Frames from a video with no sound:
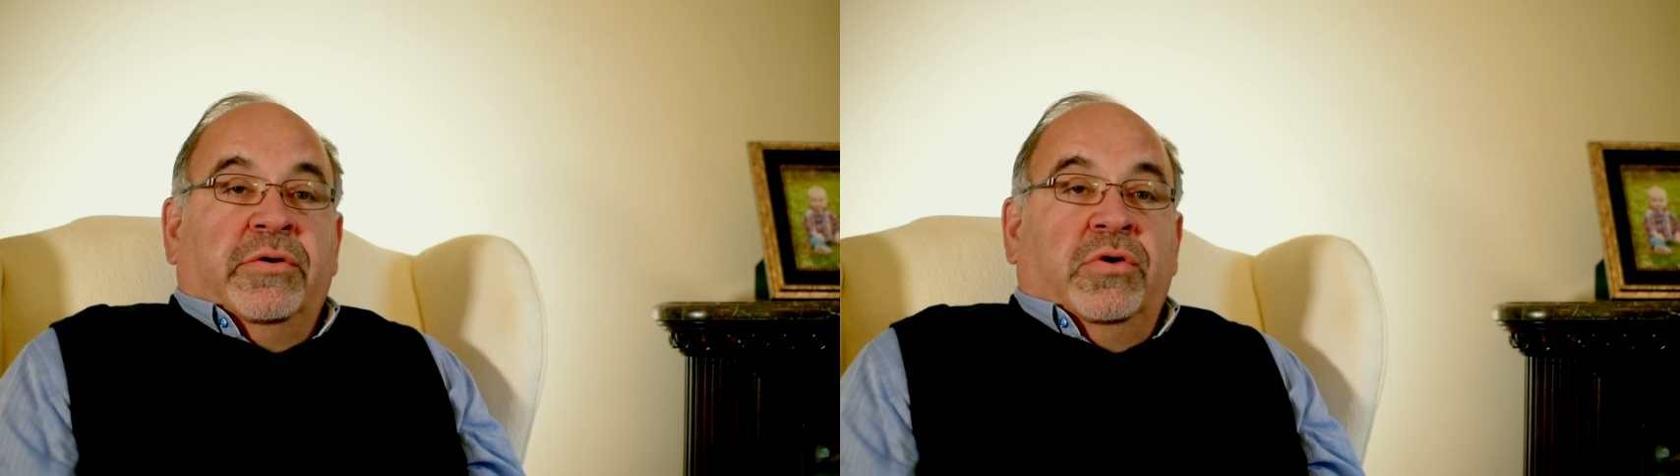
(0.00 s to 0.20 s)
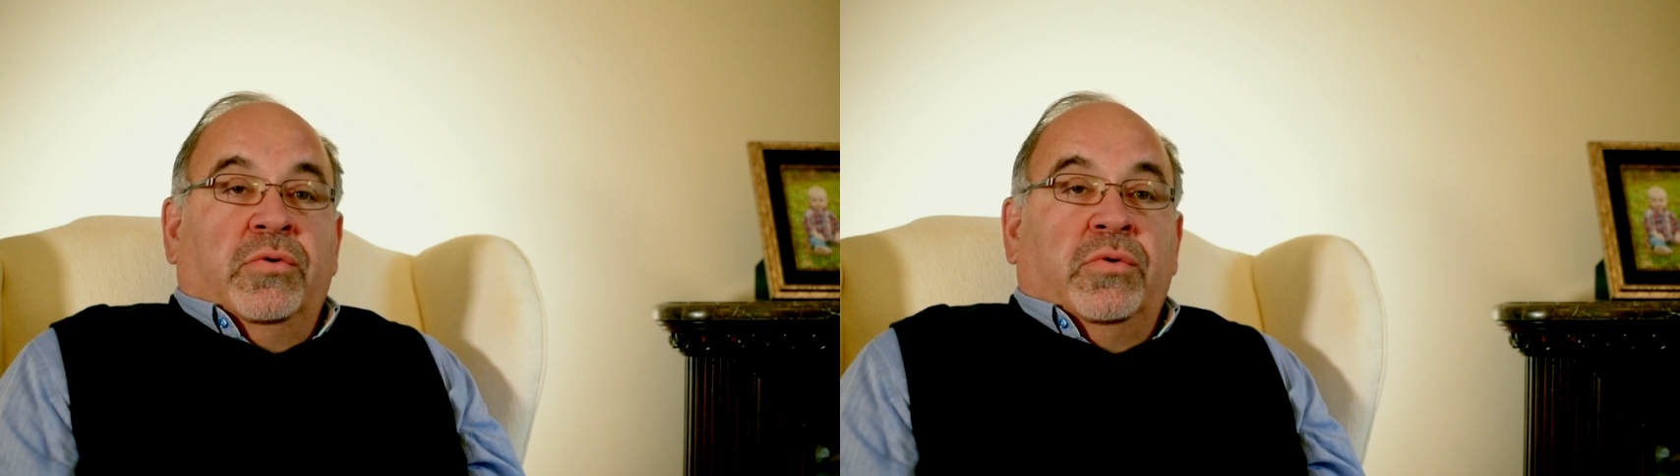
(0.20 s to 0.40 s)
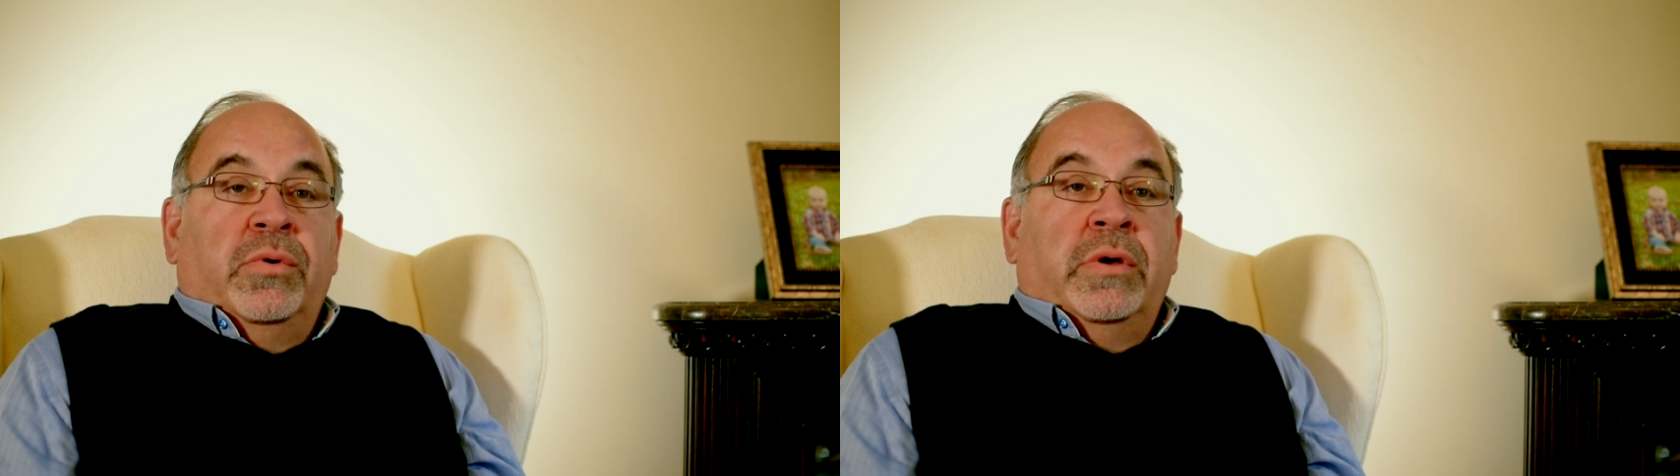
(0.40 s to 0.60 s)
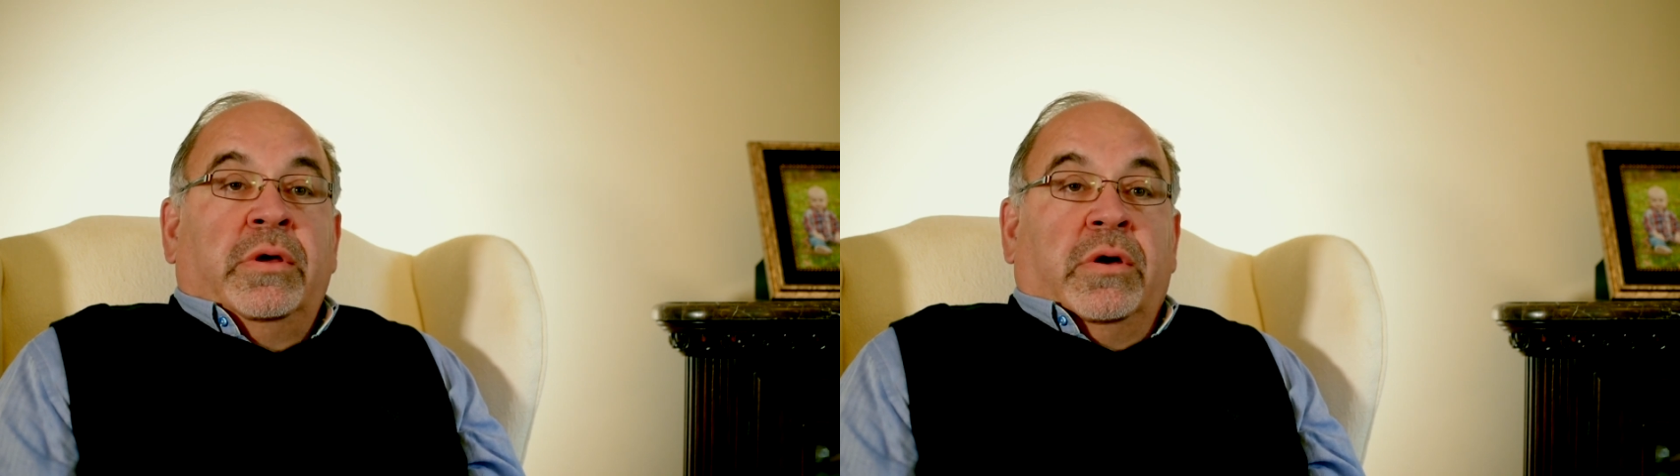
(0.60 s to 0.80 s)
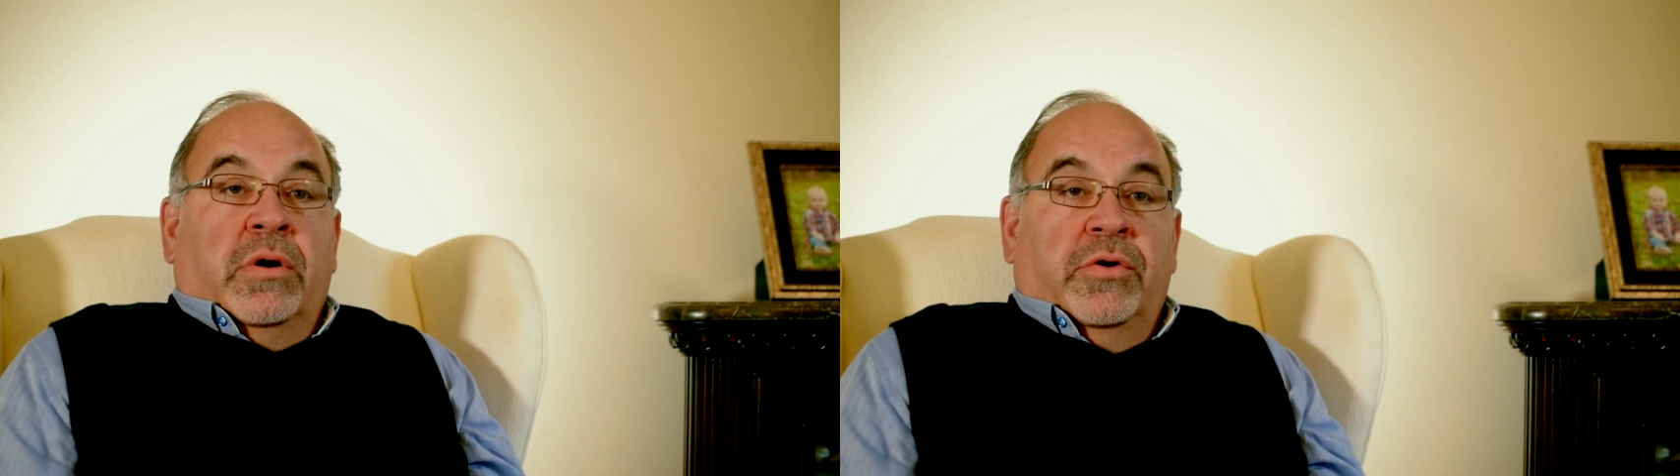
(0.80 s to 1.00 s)
you,
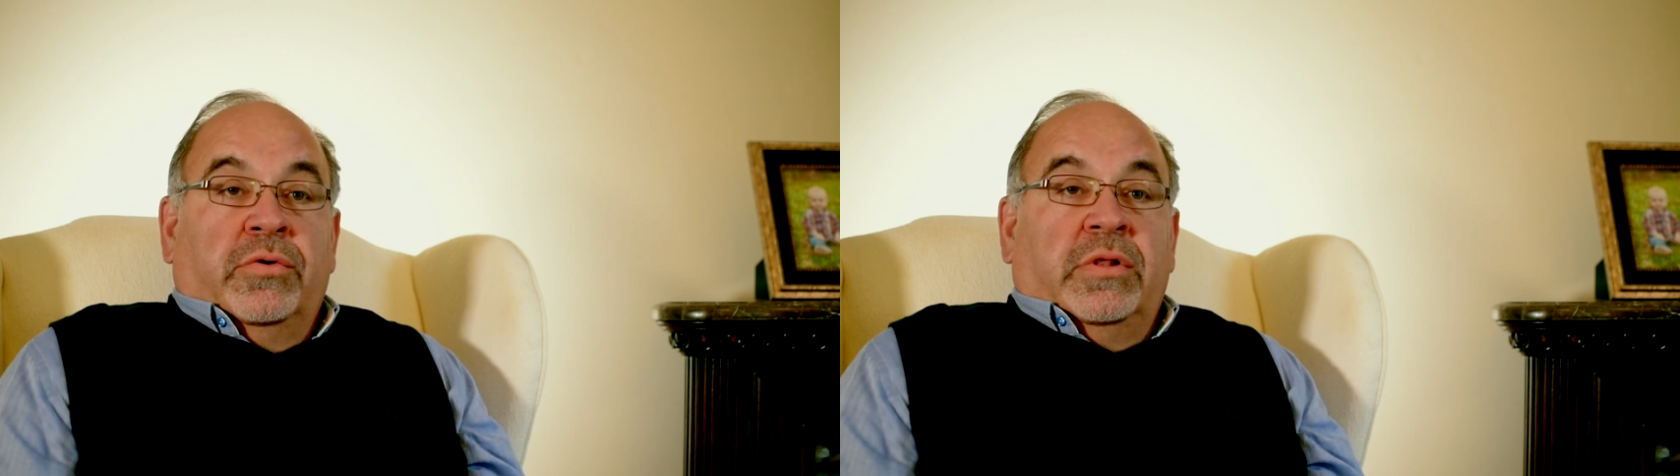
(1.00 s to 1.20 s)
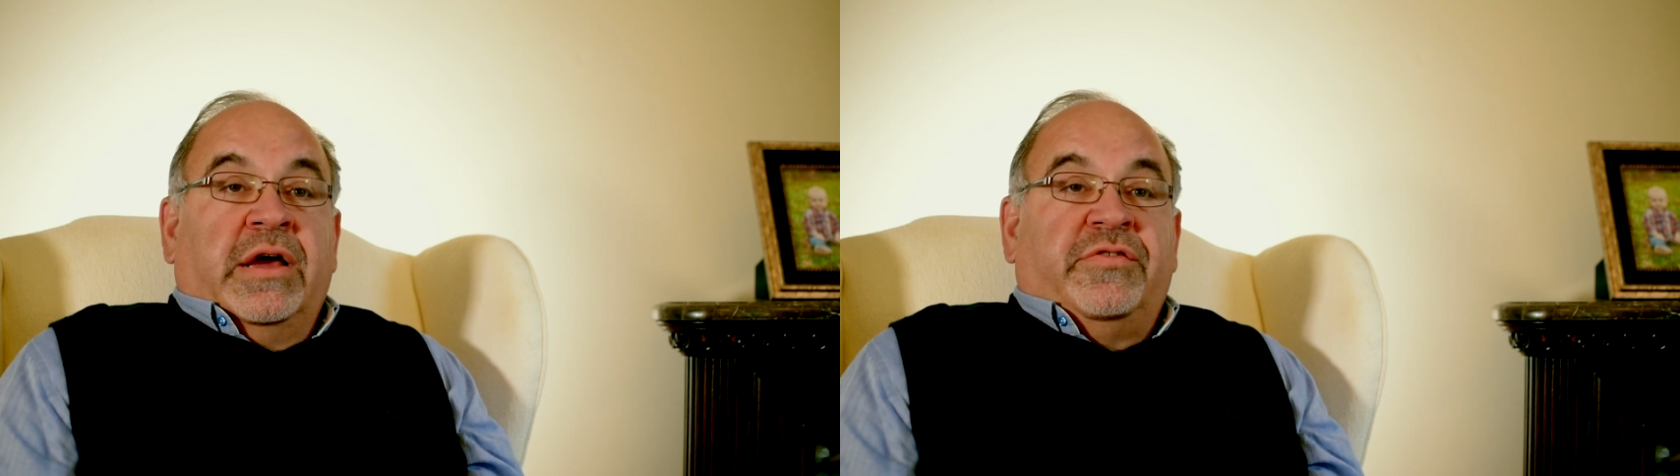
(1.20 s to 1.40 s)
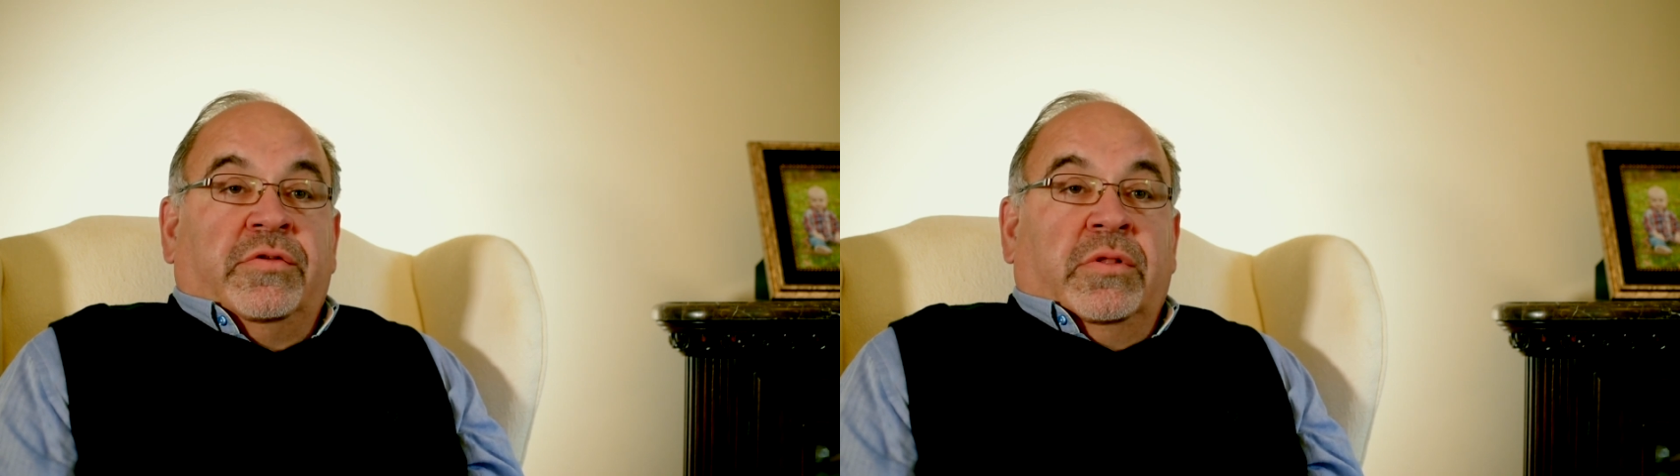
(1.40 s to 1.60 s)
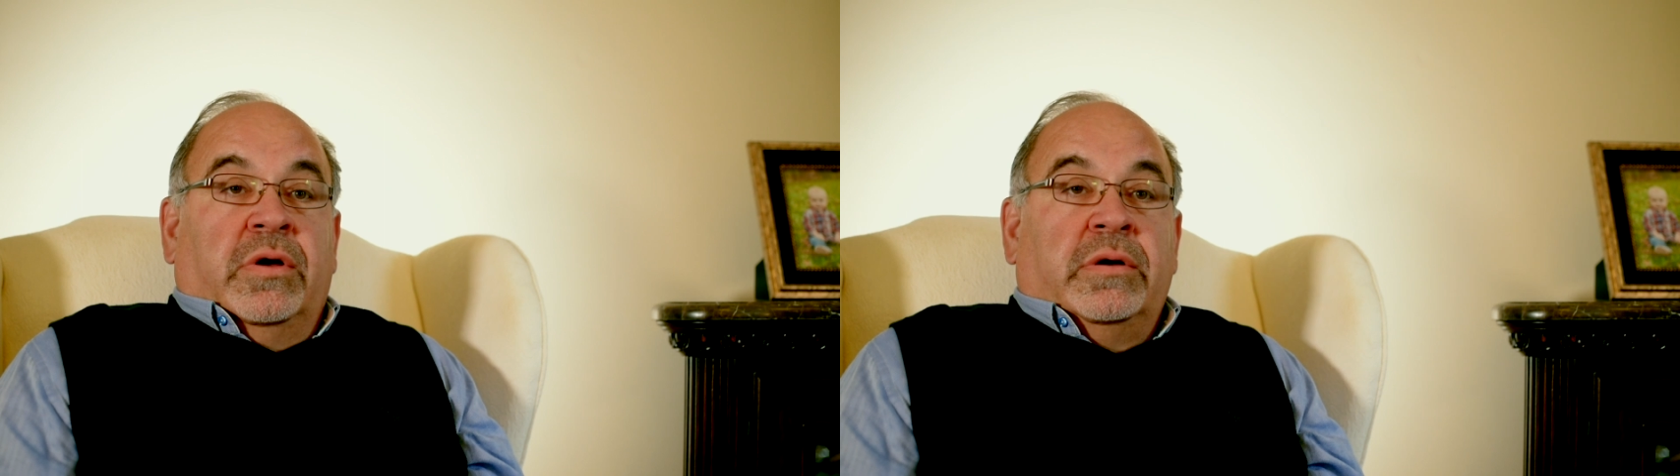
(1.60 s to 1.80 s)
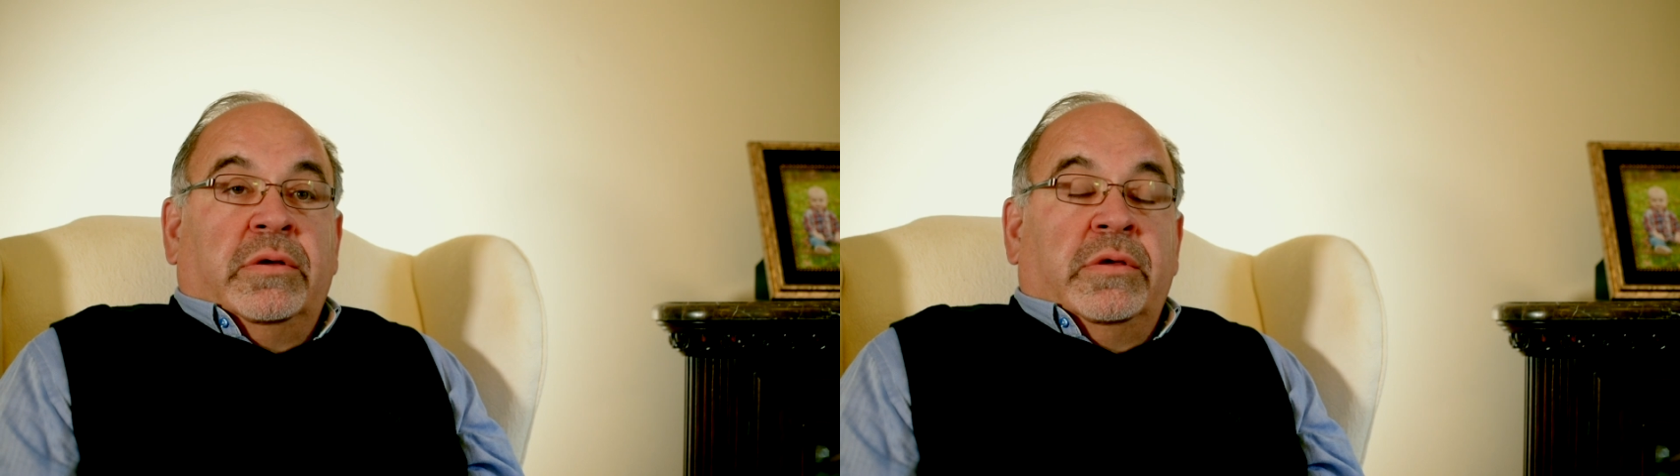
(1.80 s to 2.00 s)
under election
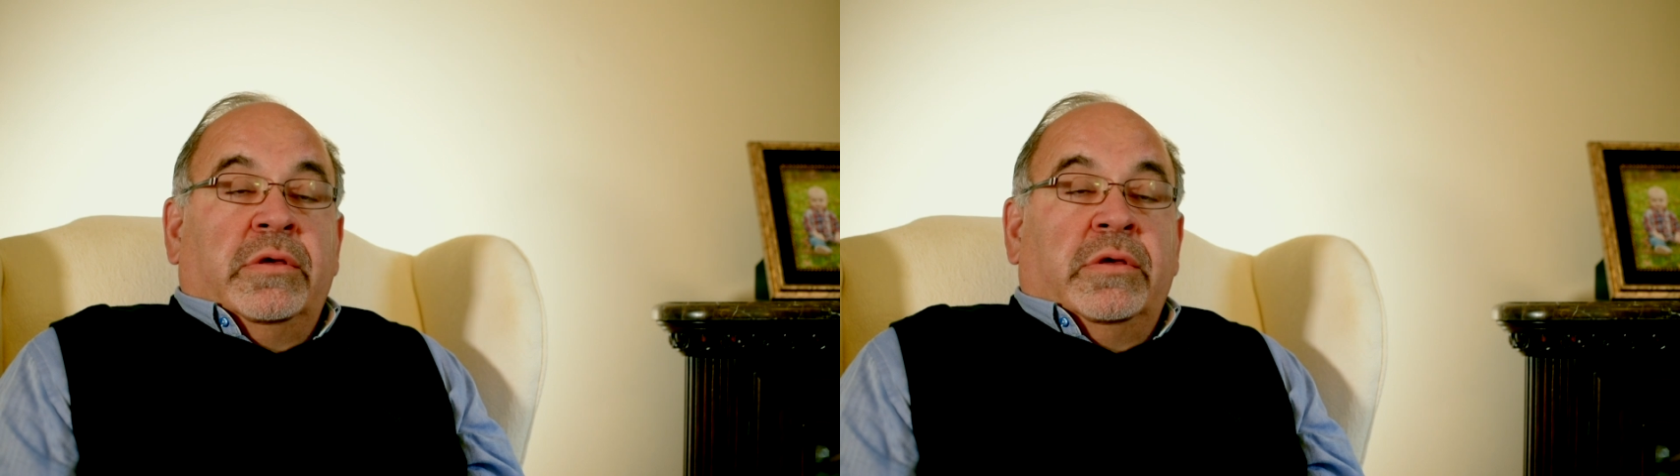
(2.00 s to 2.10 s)
law,